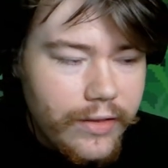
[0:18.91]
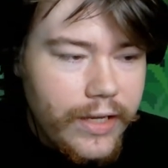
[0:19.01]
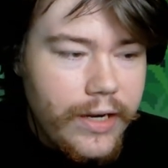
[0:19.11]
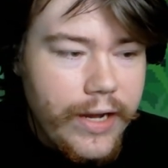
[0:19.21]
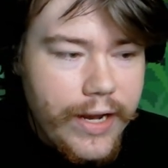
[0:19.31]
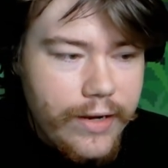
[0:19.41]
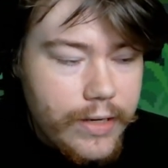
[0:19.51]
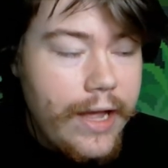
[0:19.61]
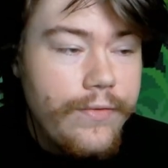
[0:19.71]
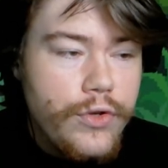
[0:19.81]
that I
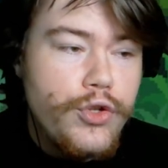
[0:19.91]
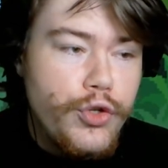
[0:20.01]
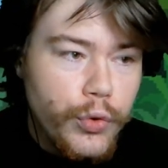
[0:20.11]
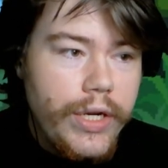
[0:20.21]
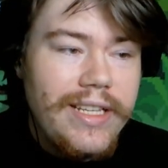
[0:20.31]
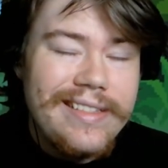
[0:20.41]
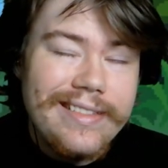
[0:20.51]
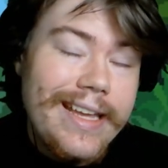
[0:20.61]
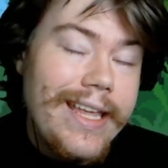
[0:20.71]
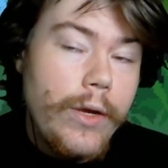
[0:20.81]
have enjoyed
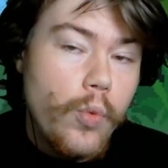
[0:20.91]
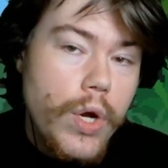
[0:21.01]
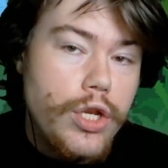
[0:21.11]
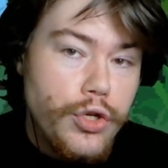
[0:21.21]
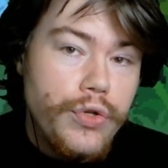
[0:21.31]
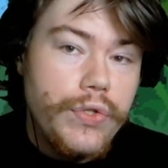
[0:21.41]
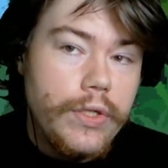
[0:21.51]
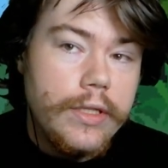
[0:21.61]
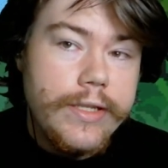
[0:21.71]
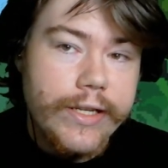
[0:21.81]
seeing when
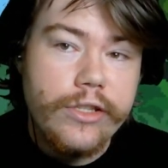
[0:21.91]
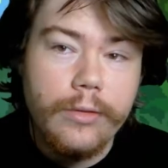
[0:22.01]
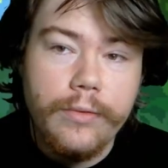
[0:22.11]
using the desktop